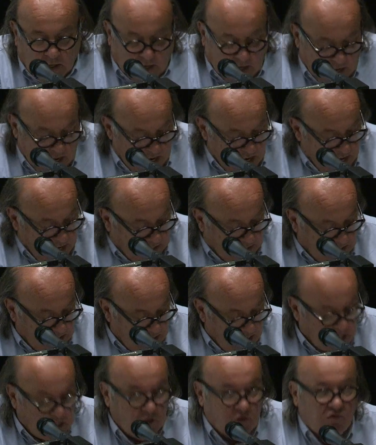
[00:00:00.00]
In
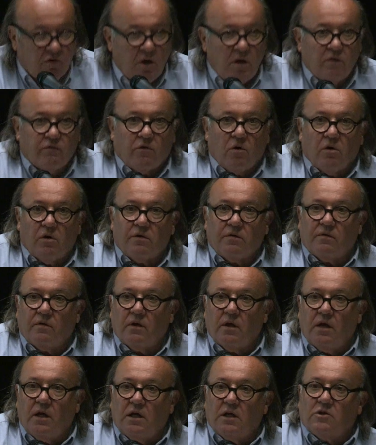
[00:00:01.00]
1883, of course,
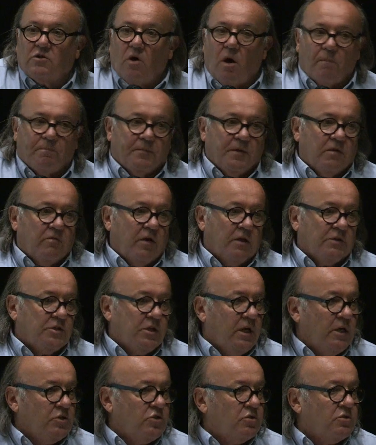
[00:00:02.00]
he adopted
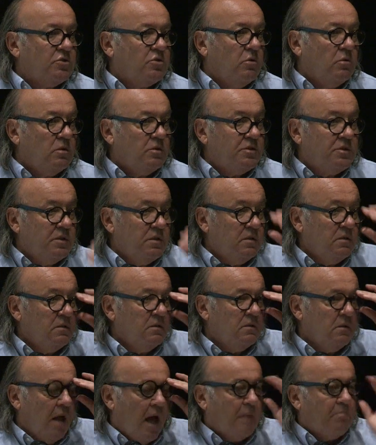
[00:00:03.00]
residential schools.
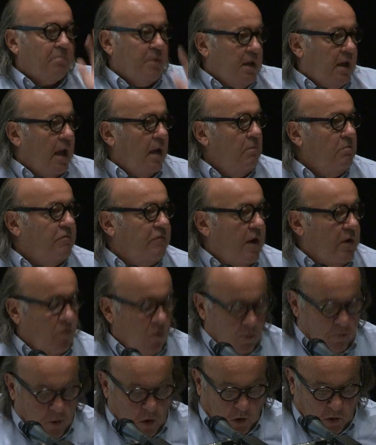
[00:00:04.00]
That became
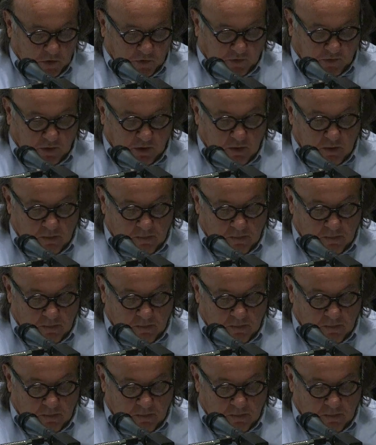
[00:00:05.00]
federal policy.